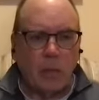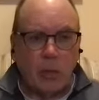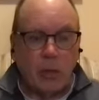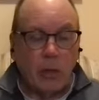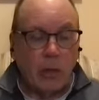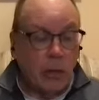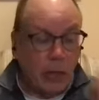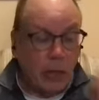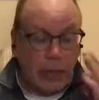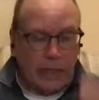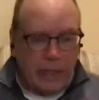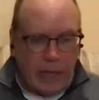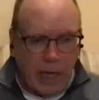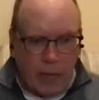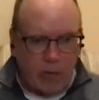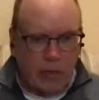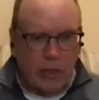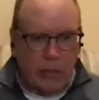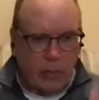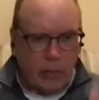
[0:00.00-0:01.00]
or you're like
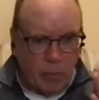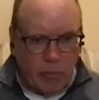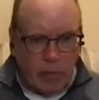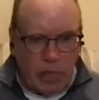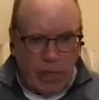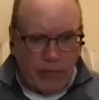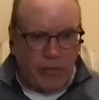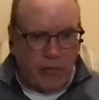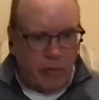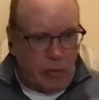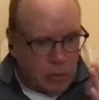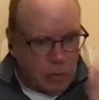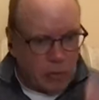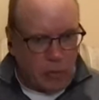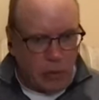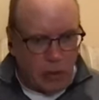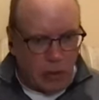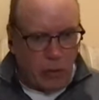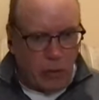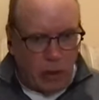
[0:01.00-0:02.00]
counting your breath. I'm
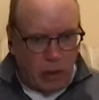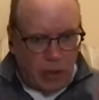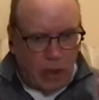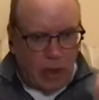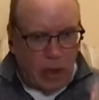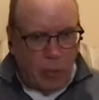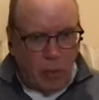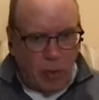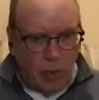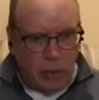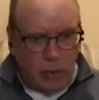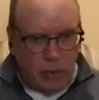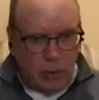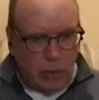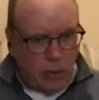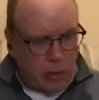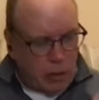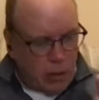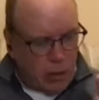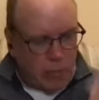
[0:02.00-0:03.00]
gonna, I'm really good,
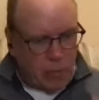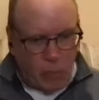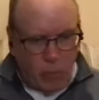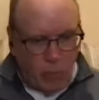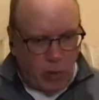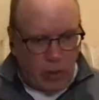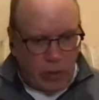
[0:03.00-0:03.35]
you know, I'm really